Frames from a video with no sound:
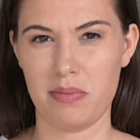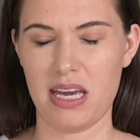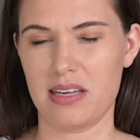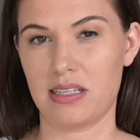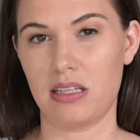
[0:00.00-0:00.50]
He
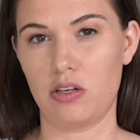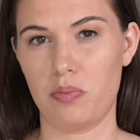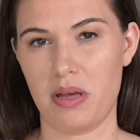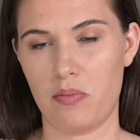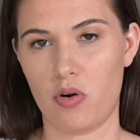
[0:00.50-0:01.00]
has a little
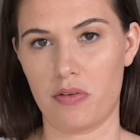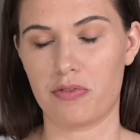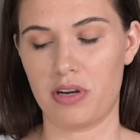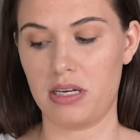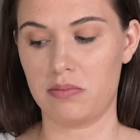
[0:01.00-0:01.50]
bit more
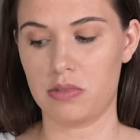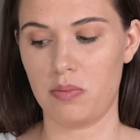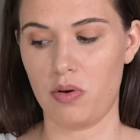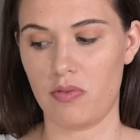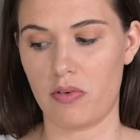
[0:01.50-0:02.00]
freedom to
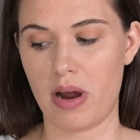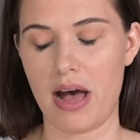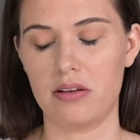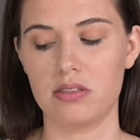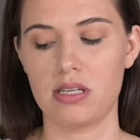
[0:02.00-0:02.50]
move
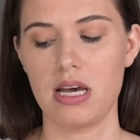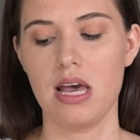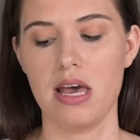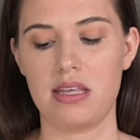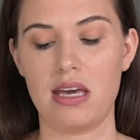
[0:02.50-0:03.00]
around.
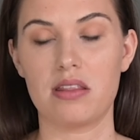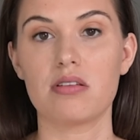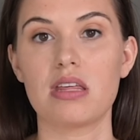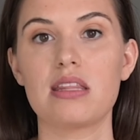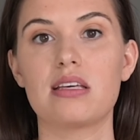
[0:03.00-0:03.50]
The other
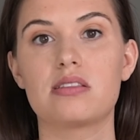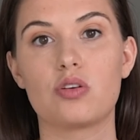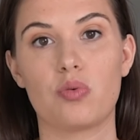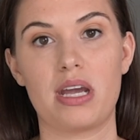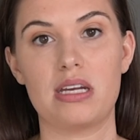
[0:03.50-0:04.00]
thing that's
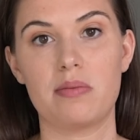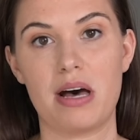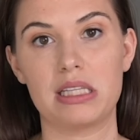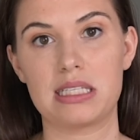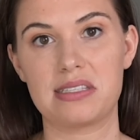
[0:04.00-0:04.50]
great
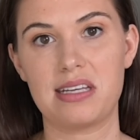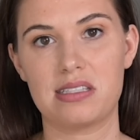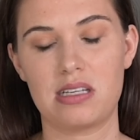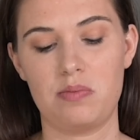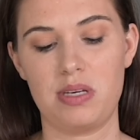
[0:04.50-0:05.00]
about this
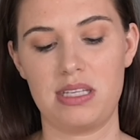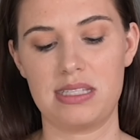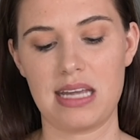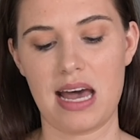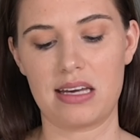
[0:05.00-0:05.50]
nested bean
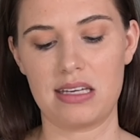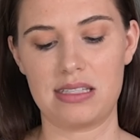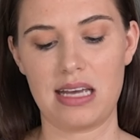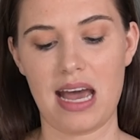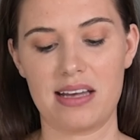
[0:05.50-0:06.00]
stack is
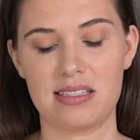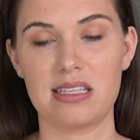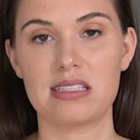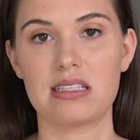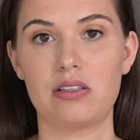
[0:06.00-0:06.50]
it has
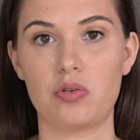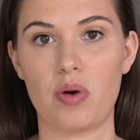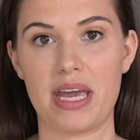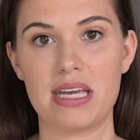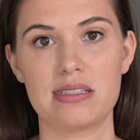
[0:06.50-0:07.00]
this little
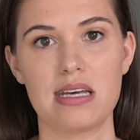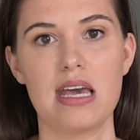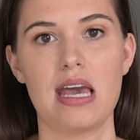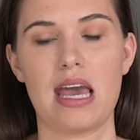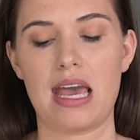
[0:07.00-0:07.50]
weight
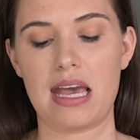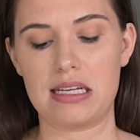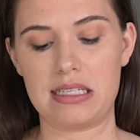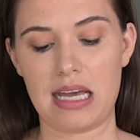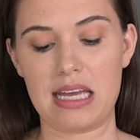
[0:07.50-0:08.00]

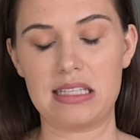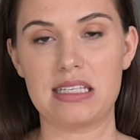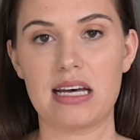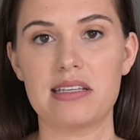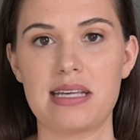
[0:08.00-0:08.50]
and it
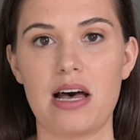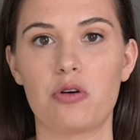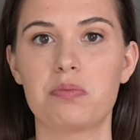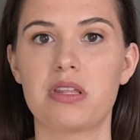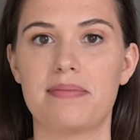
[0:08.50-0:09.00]
does
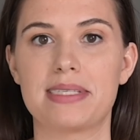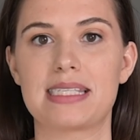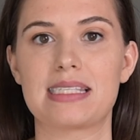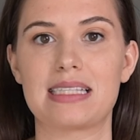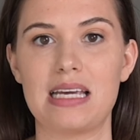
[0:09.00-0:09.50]
help them
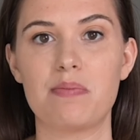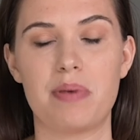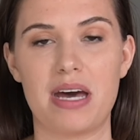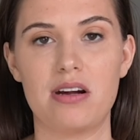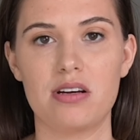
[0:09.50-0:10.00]
sleep
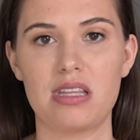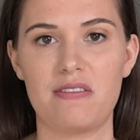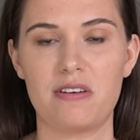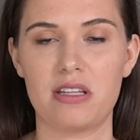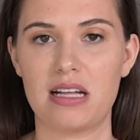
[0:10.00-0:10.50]
better. They
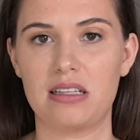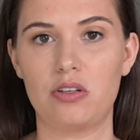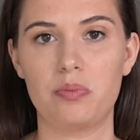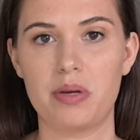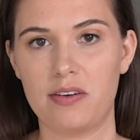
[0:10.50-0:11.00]
feel that
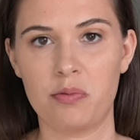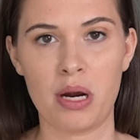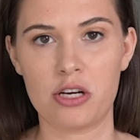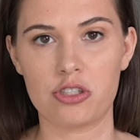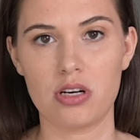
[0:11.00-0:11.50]
little bit of
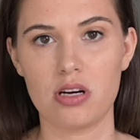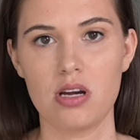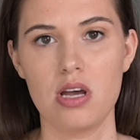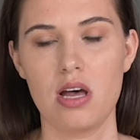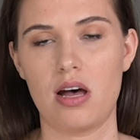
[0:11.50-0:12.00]
pressure.
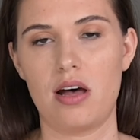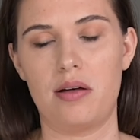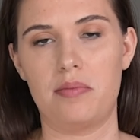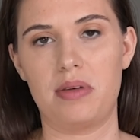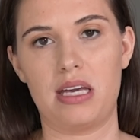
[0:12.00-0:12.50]

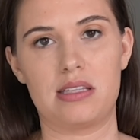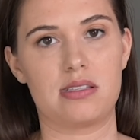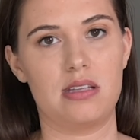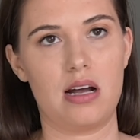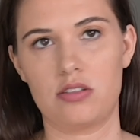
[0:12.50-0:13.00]

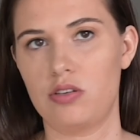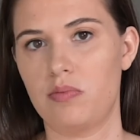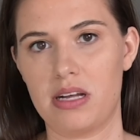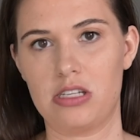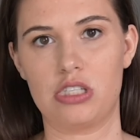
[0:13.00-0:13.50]
It's not too
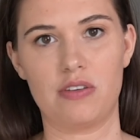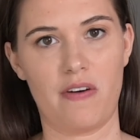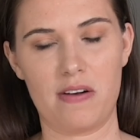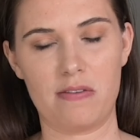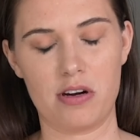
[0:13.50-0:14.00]
much. It's
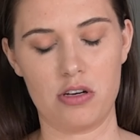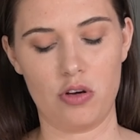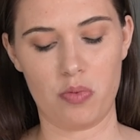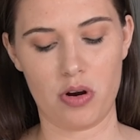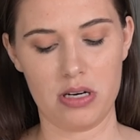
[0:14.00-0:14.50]
fine for a
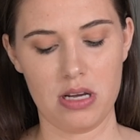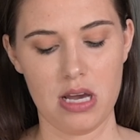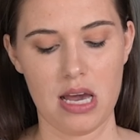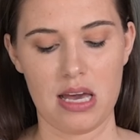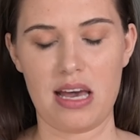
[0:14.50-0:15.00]
newborn.
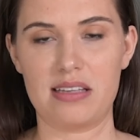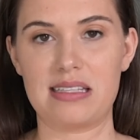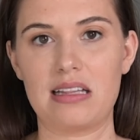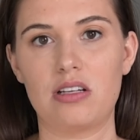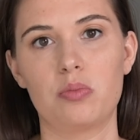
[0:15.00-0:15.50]
It has
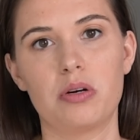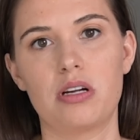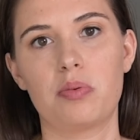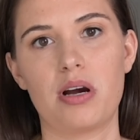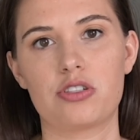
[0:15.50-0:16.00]
that little bit
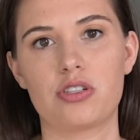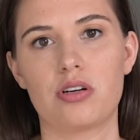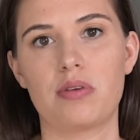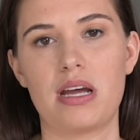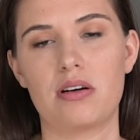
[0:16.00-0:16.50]
of
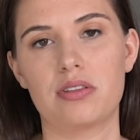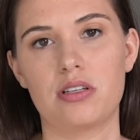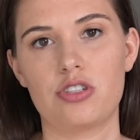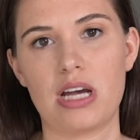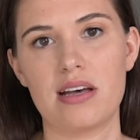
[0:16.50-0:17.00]
pressure right on
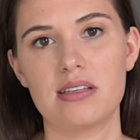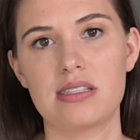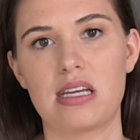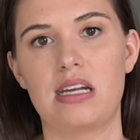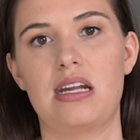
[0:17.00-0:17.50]
their
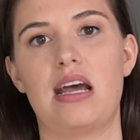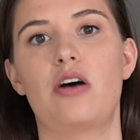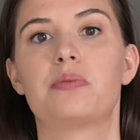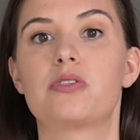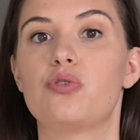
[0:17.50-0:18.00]
chest and it
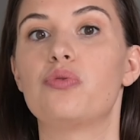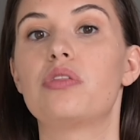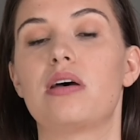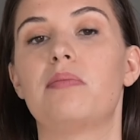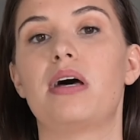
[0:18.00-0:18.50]
helps soothe
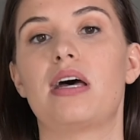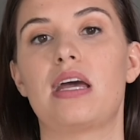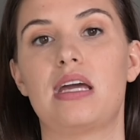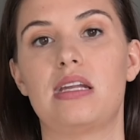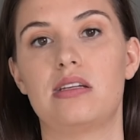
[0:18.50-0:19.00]
them
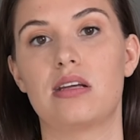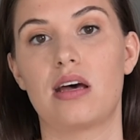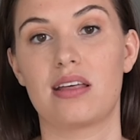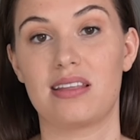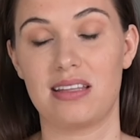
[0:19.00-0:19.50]
and
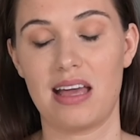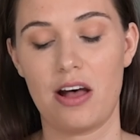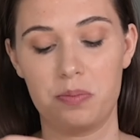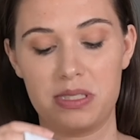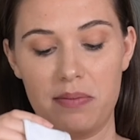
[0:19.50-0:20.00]

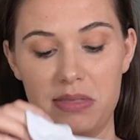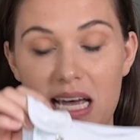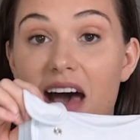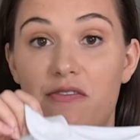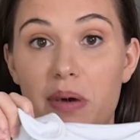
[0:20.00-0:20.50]
helps them to
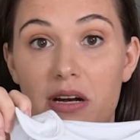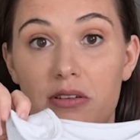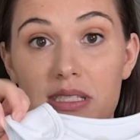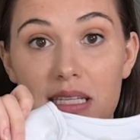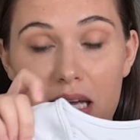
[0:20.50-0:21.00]
have better
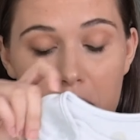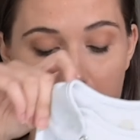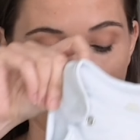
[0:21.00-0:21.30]
sleep.